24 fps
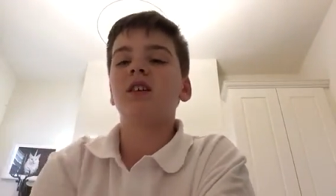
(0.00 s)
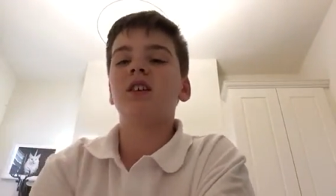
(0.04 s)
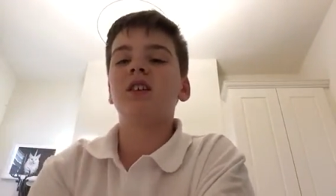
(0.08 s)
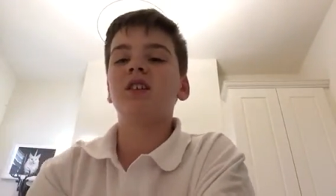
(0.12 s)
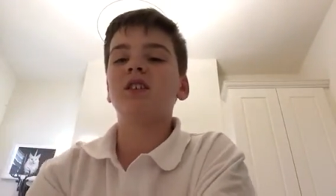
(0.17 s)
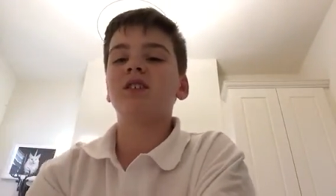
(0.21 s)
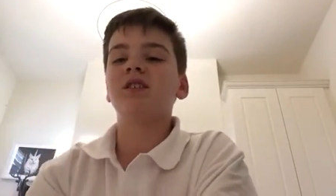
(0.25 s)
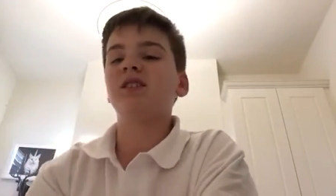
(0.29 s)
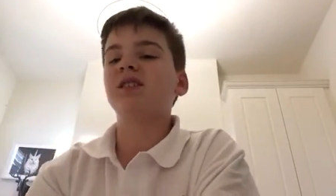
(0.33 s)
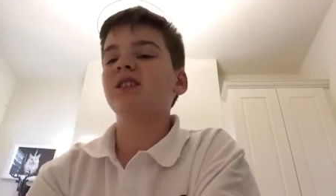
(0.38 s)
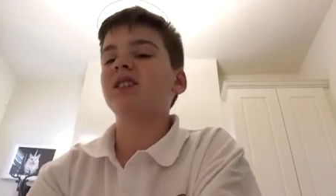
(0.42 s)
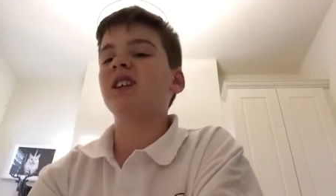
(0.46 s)
Uh,
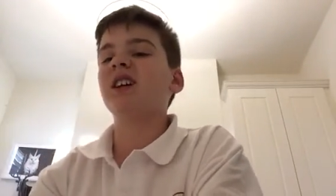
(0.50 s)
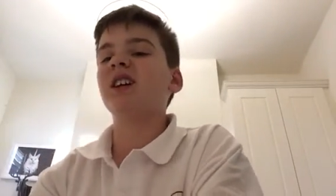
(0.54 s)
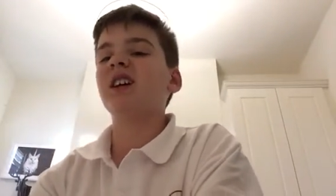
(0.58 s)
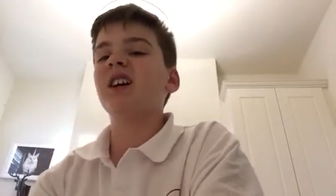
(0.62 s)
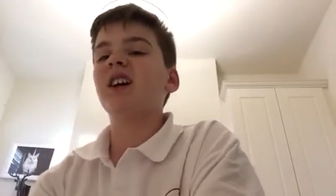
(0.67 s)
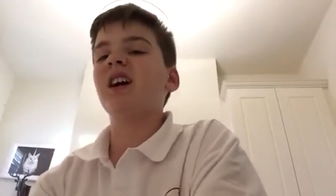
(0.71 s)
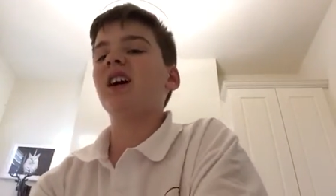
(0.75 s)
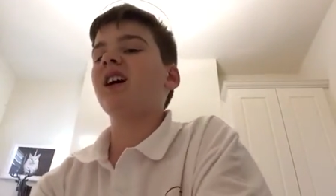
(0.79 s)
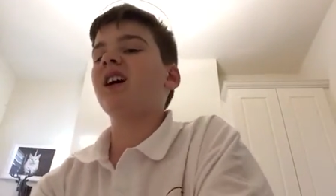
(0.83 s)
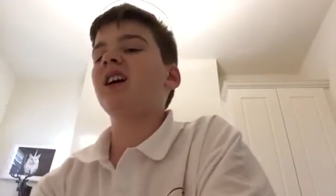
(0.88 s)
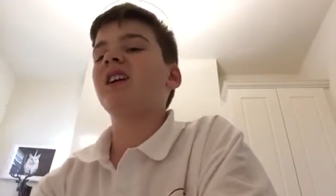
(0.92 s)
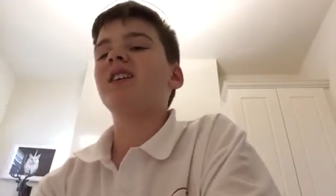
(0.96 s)

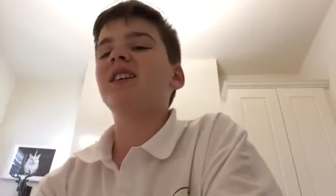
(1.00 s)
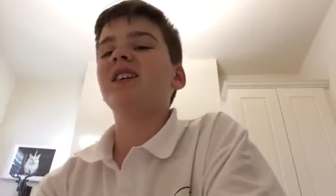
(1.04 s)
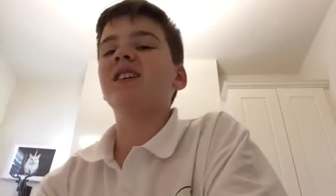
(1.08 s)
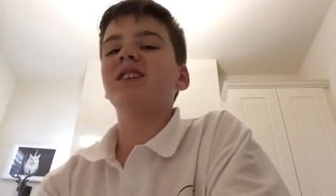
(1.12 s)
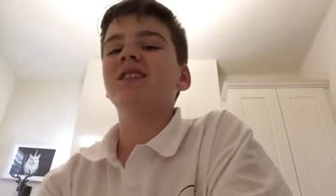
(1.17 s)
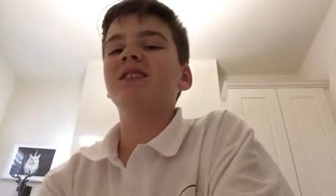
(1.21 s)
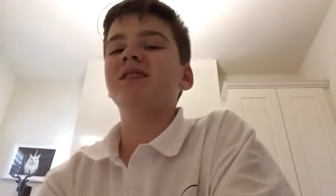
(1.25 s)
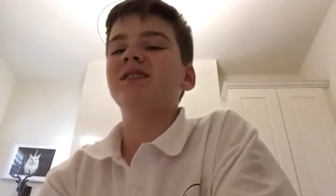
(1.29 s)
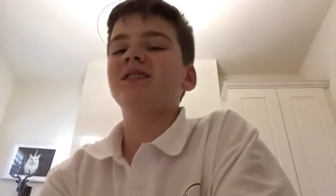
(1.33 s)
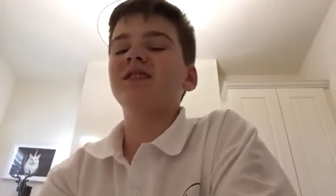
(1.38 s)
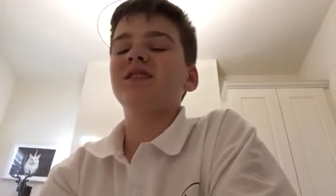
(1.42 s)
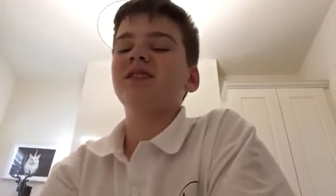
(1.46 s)

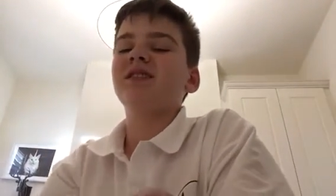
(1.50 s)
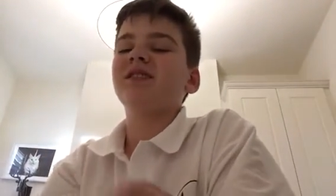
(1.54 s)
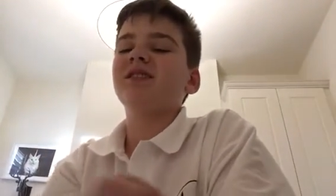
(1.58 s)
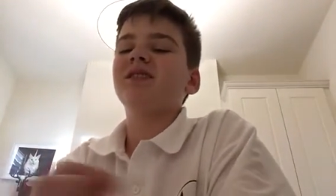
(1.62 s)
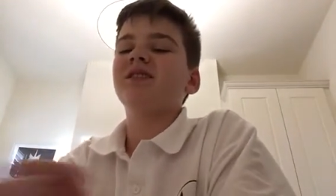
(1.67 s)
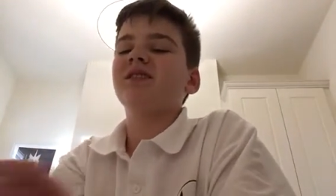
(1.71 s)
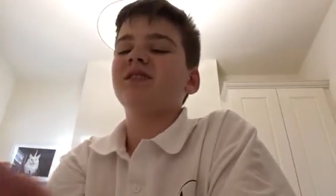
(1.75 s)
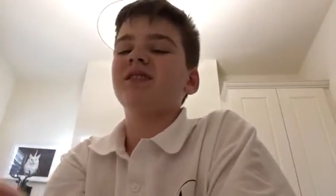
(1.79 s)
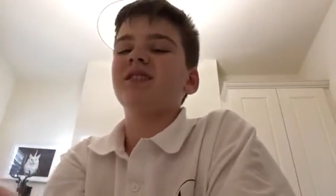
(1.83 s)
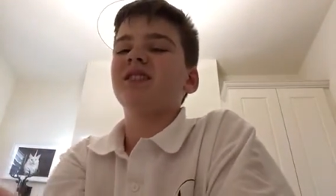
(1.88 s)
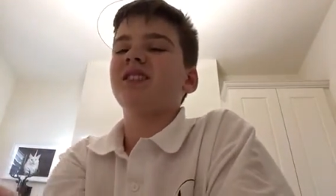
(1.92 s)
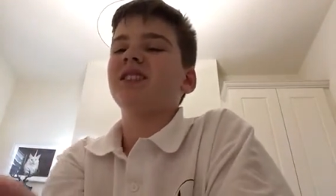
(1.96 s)
uh
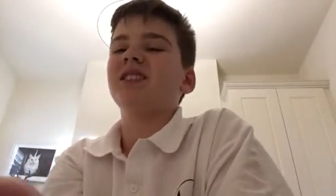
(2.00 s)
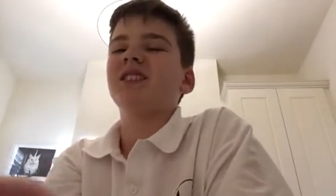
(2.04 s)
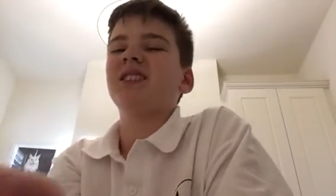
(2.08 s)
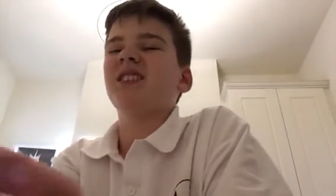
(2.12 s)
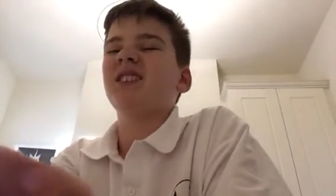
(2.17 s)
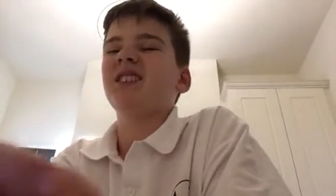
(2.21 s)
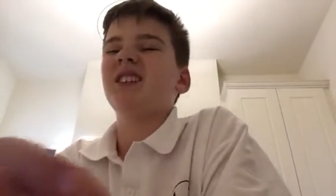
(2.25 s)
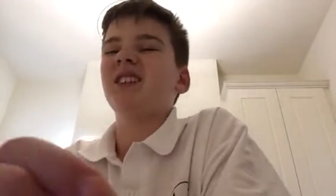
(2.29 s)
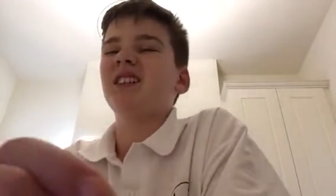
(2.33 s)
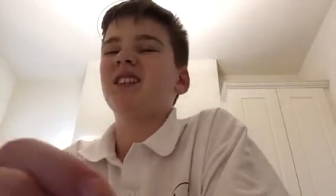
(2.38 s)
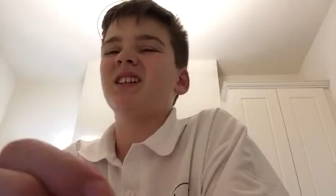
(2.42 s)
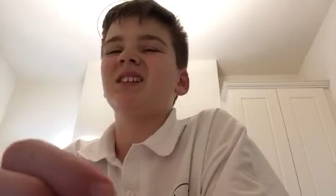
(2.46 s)

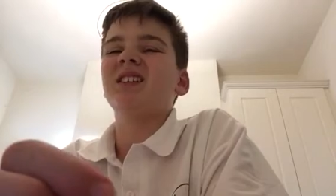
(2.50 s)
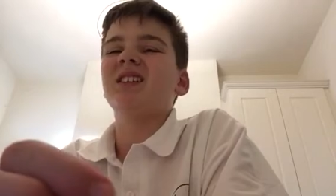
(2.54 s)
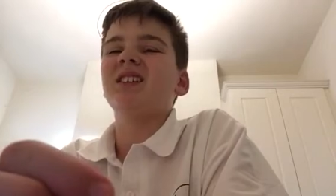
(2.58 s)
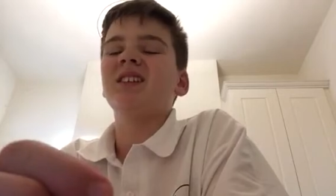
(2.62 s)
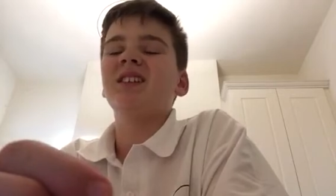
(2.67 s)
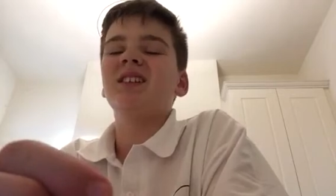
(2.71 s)
just now.